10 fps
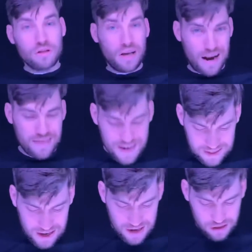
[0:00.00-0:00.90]
And in this
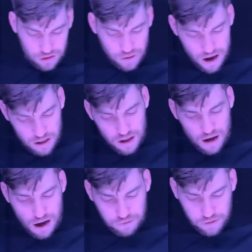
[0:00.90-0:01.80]
lesson as well,
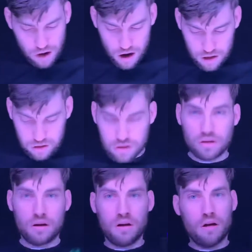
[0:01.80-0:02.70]
I've got
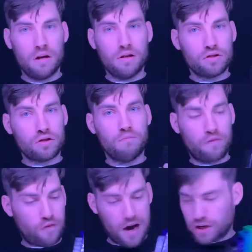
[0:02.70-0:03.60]
some
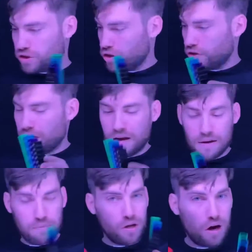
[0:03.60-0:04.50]
fraction
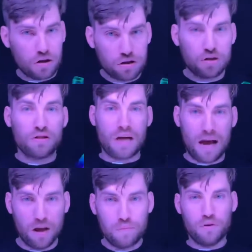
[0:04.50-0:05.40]
blocks to
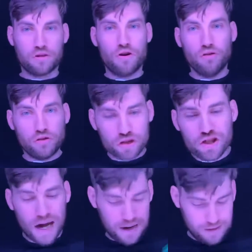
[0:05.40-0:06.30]
help us
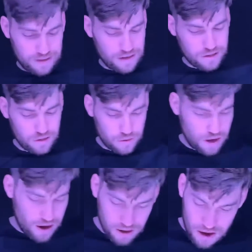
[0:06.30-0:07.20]
understand this,
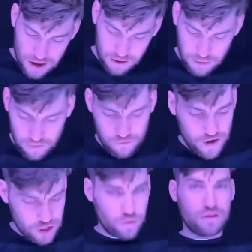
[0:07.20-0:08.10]
okay? A bit of a
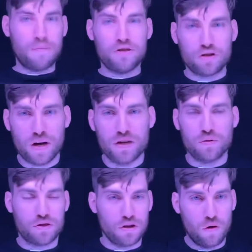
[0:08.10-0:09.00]
visual demonstration,
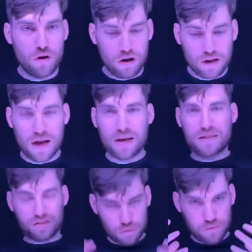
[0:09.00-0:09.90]
which I know we all like,
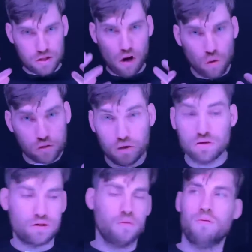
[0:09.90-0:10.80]
something to hold on
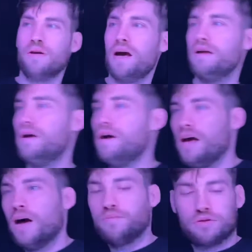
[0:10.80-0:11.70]
to, okay?
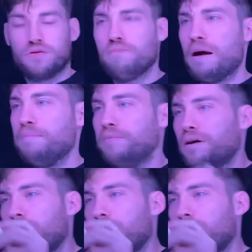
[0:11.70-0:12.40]
Help us to remember.